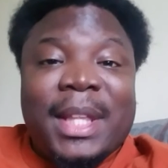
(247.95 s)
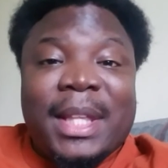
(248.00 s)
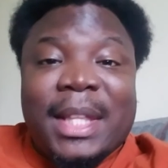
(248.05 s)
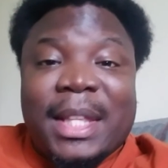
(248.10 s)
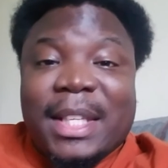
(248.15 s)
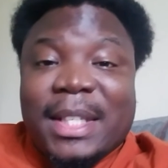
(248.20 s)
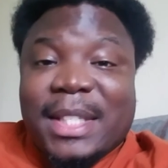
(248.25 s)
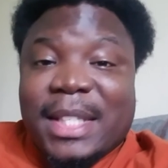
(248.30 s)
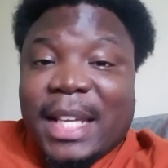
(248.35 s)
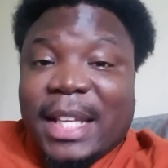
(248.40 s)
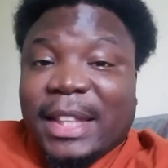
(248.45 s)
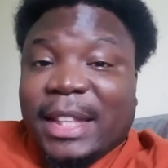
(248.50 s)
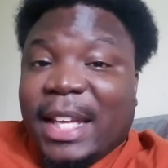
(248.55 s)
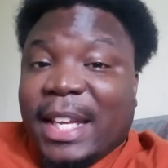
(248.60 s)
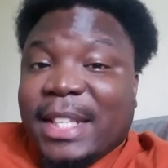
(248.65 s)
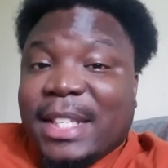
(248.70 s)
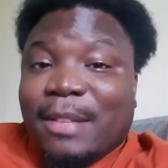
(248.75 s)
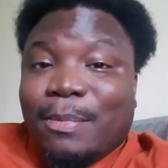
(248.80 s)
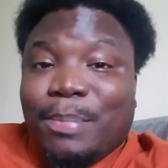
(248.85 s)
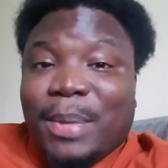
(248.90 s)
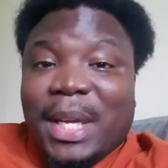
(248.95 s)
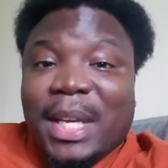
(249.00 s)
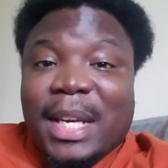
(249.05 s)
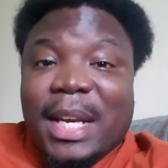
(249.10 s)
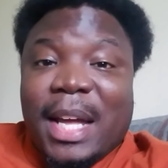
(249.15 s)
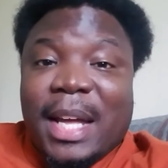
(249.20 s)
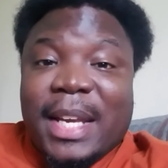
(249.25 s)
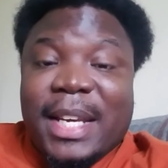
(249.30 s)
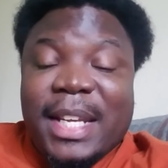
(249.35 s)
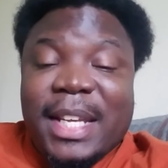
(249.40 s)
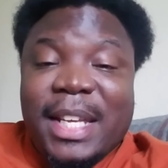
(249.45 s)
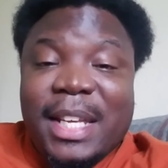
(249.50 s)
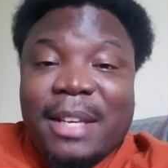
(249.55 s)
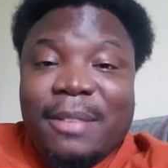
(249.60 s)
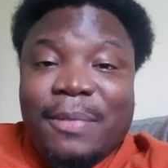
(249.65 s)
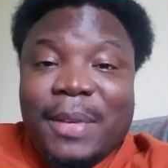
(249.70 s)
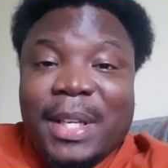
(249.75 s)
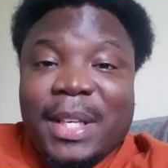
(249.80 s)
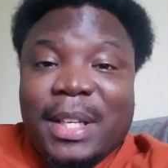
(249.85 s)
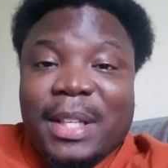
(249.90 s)
Like I said, things have been
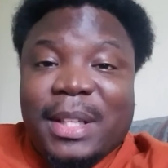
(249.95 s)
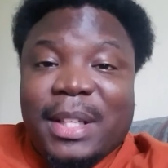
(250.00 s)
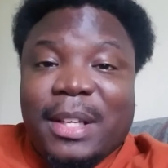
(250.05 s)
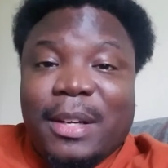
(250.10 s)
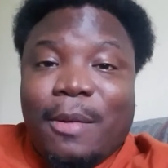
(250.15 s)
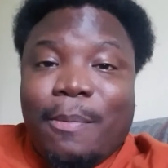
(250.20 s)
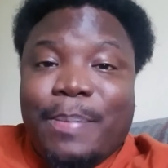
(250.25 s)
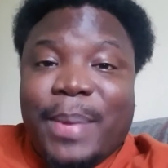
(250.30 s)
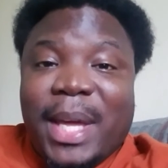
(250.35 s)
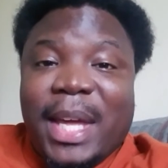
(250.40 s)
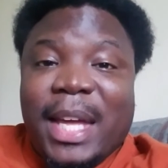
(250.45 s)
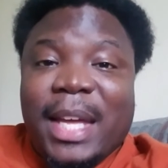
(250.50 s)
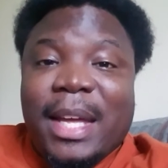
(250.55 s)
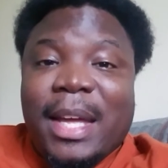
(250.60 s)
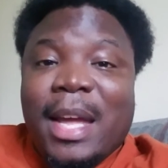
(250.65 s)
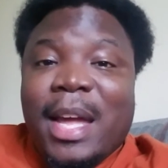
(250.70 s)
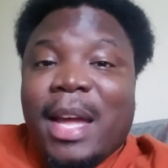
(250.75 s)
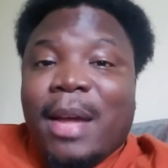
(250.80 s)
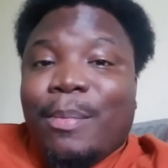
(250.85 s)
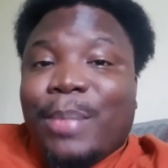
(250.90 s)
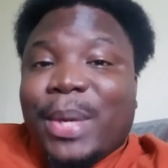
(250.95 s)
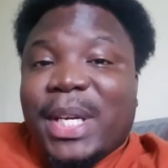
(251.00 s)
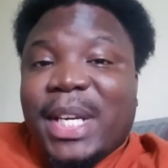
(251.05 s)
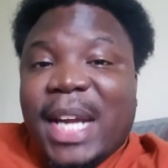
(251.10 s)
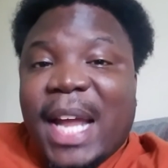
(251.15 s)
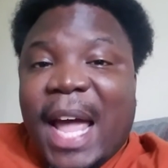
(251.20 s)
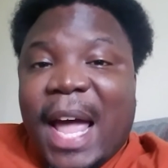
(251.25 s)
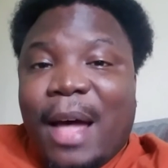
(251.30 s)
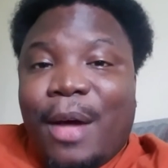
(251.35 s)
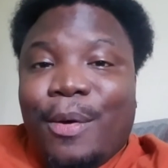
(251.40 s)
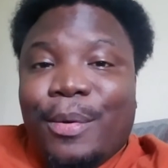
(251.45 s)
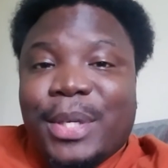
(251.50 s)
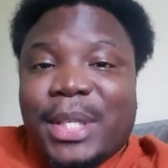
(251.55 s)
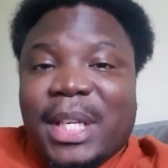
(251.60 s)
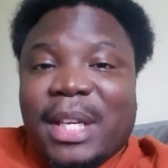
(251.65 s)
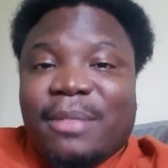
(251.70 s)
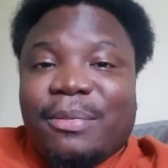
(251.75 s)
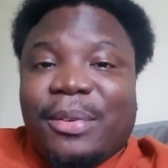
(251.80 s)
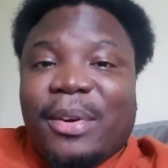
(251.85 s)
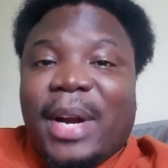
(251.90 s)
uneven a little bit, but now
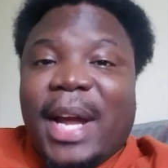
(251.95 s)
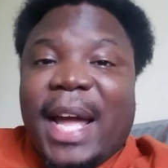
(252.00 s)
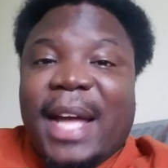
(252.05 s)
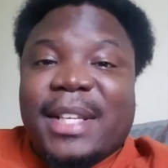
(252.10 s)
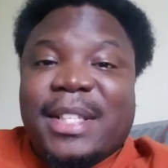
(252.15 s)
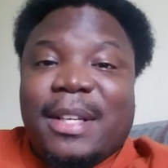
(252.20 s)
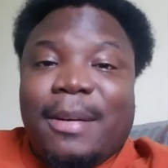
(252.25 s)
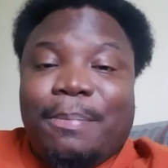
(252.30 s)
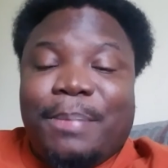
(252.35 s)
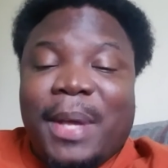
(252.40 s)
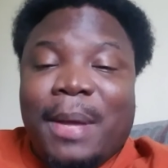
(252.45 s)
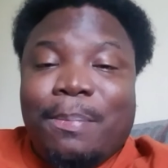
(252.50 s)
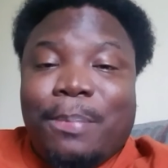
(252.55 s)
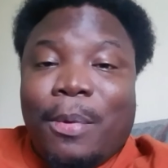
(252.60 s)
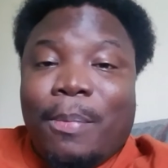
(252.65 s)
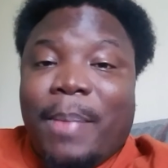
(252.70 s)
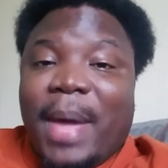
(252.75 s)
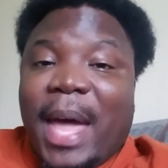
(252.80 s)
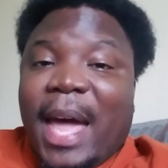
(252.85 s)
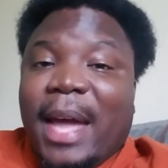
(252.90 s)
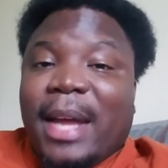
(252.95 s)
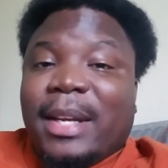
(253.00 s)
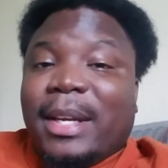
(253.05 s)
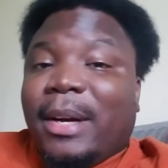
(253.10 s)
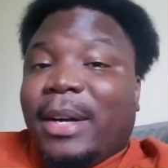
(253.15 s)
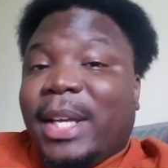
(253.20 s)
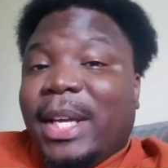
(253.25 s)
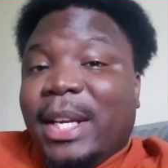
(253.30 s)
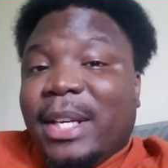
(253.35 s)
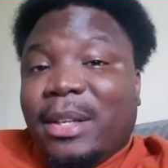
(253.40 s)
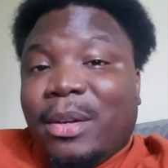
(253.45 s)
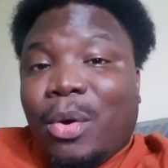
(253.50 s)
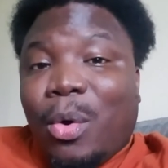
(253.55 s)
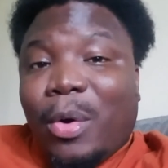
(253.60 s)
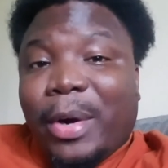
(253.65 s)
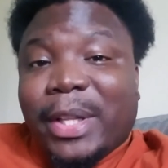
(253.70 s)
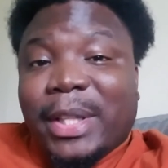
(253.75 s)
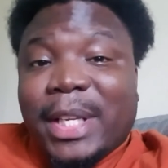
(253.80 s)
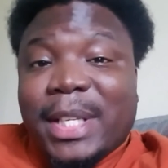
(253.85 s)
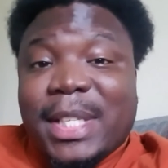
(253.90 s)
Denver has their people back. They're getting
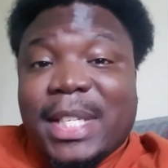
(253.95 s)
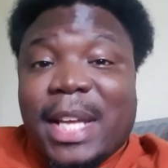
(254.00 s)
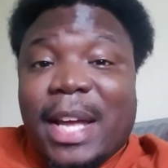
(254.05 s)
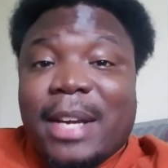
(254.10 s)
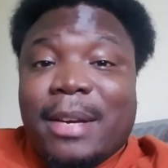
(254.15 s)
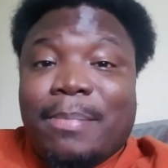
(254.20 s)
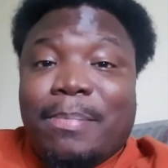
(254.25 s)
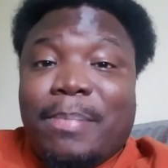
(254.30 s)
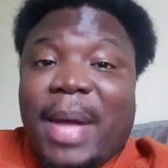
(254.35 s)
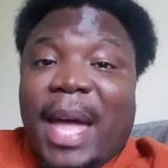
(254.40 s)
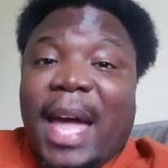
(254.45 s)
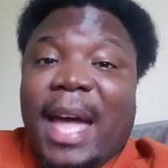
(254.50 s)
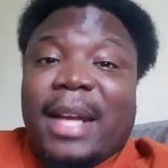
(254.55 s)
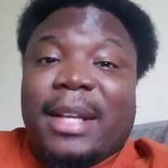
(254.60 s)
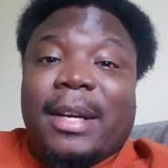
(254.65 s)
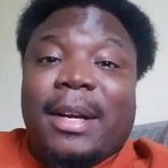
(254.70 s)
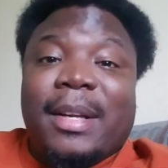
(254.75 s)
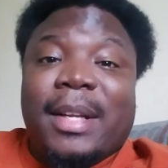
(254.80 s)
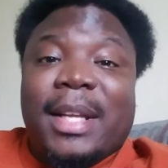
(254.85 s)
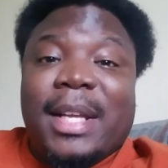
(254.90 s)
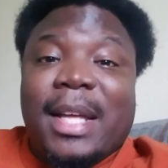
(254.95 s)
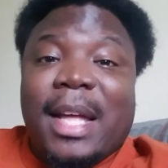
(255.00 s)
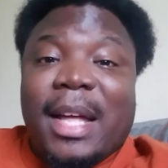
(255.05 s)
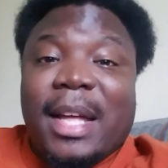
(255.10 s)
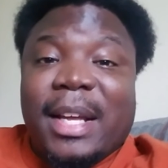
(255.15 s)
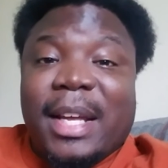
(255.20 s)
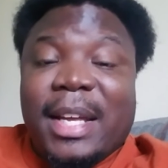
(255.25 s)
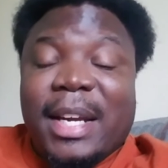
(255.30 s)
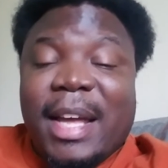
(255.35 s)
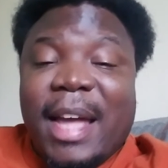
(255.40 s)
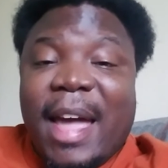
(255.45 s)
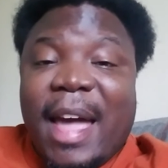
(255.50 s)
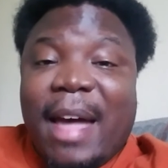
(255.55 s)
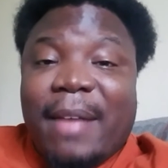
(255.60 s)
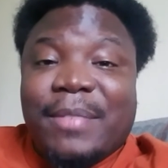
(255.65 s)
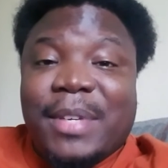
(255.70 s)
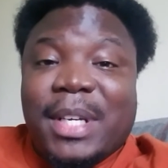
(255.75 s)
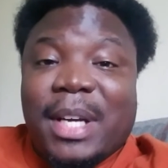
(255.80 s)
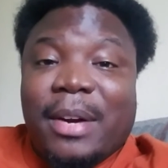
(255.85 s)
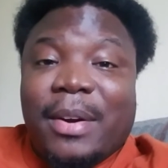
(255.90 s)
Cortland Sutton back. They're going to
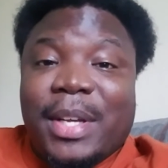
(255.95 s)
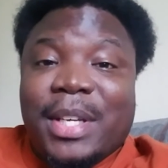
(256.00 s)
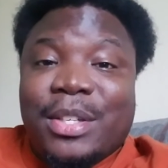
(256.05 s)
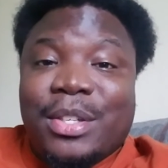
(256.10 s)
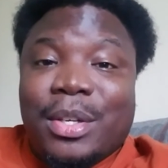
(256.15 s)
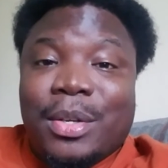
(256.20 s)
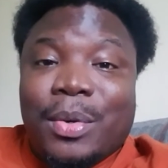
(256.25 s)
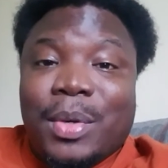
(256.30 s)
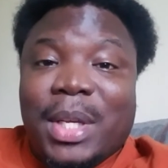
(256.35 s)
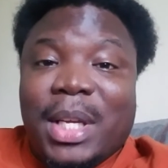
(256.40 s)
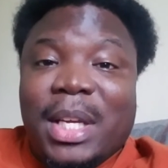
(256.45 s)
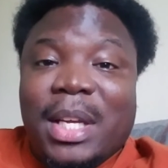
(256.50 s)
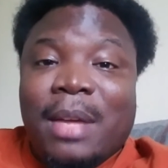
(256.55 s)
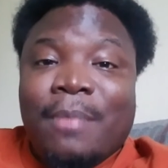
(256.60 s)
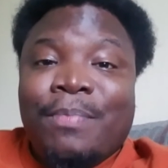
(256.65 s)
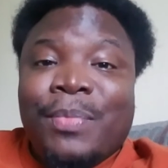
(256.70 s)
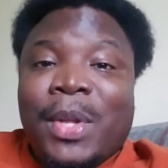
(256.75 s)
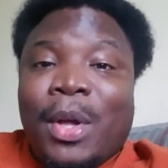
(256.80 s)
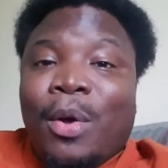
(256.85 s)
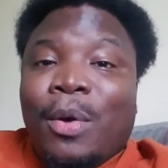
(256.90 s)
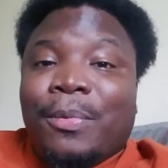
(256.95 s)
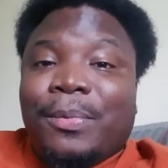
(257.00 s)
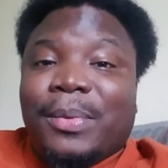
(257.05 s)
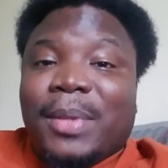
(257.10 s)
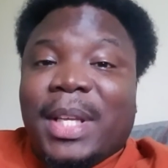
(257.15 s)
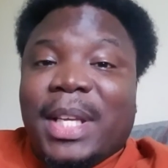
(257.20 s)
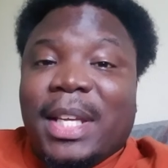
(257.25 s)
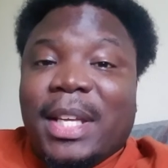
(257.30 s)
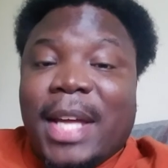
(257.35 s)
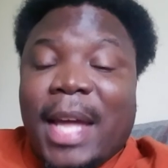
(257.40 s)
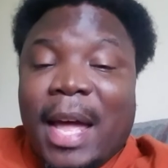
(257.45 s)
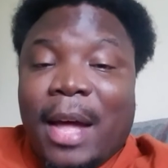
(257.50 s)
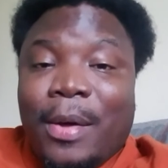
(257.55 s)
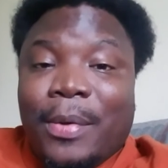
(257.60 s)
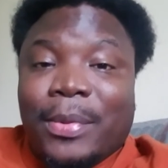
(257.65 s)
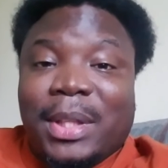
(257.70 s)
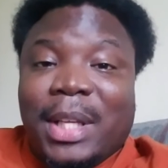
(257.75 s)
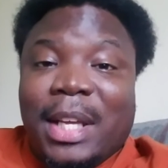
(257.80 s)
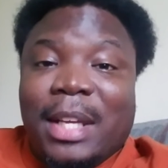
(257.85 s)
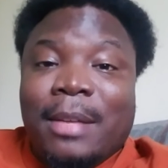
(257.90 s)
have Jerry Jeudy, hopefully
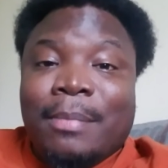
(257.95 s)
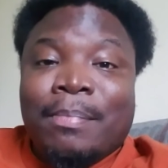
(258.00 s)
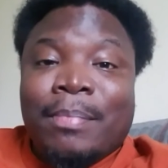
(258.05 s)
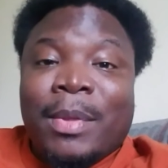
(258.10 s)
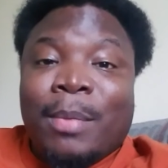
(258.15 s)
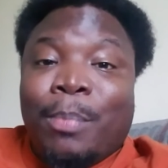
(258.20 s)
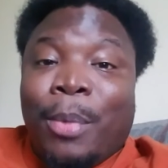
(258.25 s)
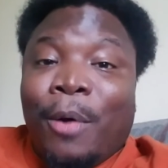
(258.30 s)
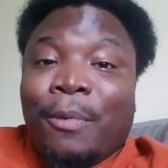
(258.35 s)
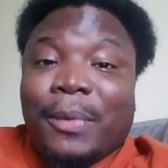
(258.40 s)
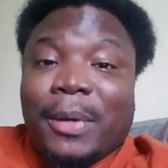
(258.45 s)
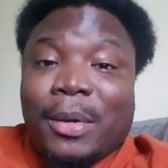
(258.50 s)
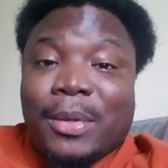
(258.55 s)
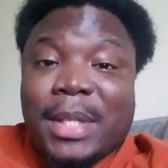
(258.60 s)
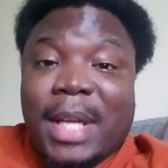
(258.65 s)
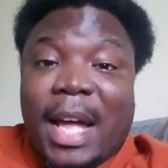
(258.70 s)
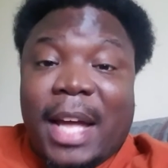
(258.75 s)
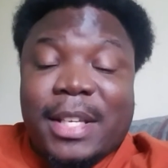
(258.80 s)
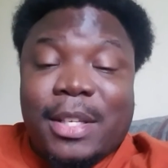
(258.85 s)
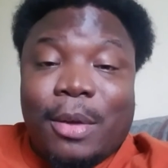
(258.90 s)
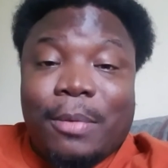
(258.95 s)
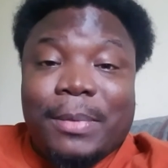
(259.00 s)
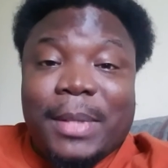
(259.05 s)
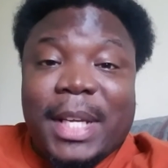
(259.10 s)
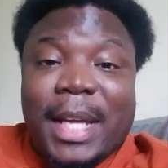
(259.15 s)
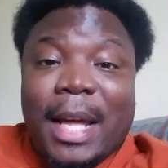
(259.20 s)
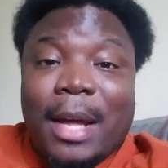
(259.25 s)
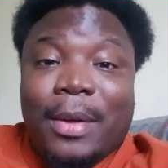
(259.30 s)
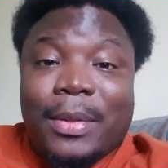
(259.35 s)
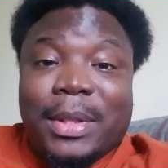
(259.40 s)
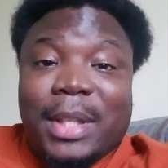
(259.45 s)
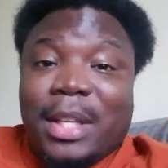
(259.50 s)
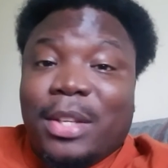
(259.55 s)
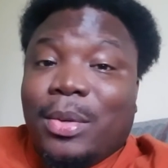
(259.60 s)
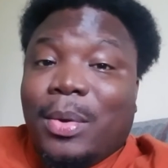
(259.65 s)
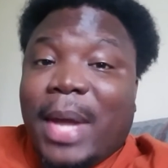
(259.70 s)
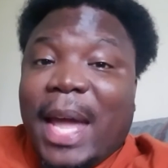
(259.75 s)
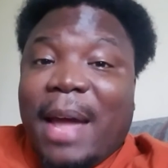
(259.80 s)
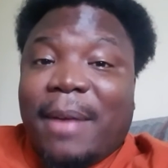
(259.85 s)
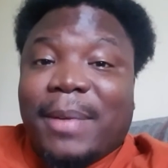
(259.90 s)
healthy. Both of those guys, hopefully healthy.
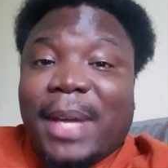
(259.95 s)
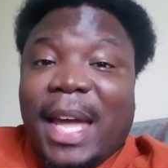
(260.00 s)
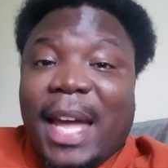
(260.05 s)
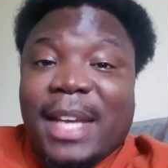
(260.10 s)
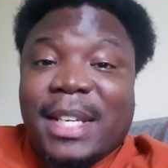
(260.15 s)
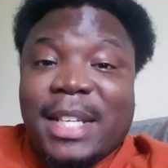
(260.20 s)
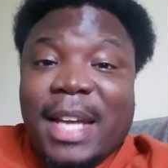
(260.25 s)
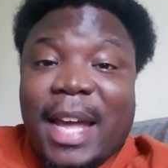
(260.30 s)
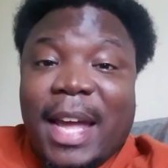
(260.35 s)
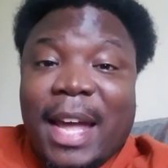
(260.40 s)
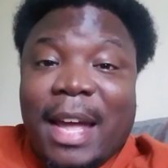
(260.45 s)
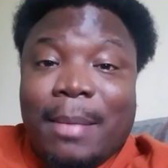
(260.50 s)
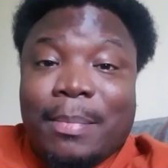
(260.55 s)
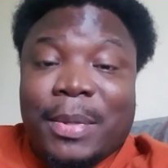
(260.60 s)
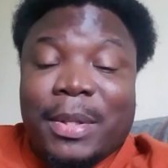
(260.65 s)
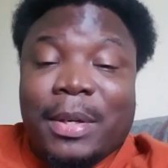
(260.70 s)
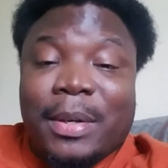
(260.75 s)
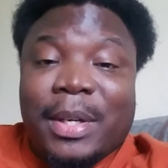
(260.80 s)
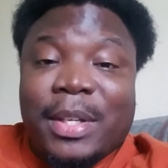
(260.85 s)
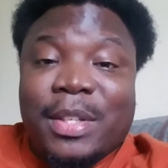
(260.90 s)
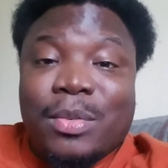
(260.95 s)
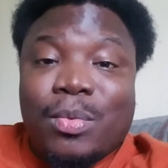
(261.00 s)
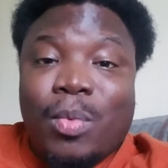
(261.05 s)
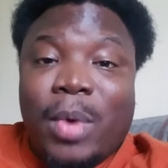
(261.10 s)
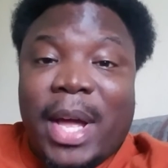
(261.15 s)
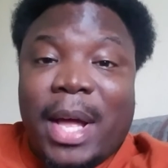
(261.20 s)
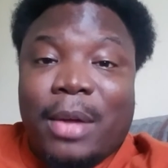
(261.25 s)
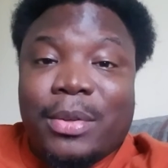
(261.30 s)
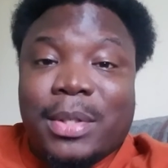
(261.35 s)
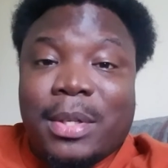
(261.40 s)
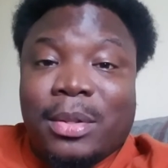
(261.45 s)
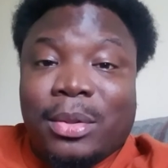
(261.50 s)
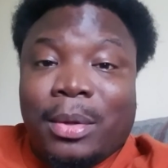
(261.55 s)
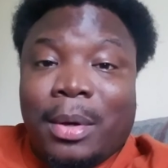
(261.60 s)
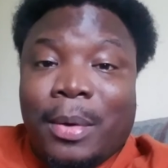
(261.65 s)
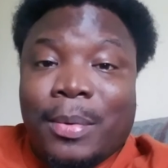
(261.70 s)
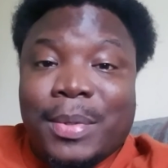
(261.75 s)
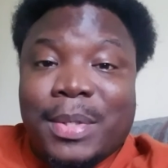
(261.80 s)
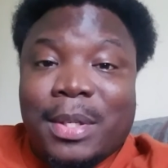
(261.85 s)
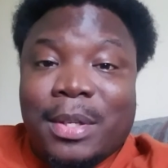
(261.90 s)
You have KJ Hamler as well to
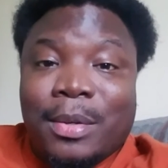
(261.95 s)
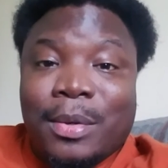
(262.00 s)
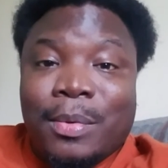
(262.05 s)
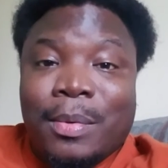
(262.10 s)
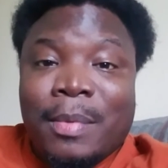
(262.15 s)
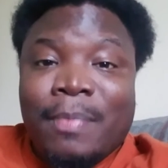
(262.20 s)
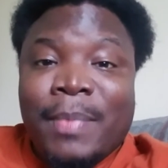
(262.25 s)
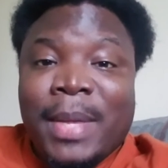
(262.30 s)
throw to.